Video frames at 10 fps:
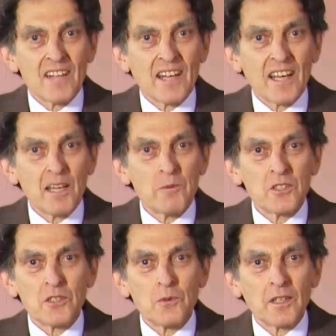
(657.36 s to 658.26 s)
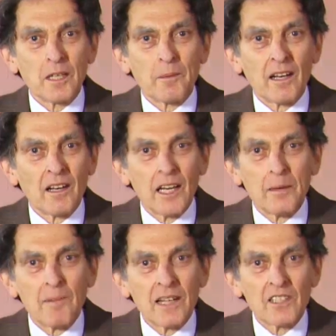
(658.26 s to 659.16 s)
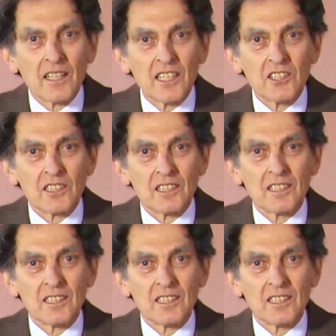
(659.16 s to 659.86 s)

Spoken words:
And he was talking about imagination,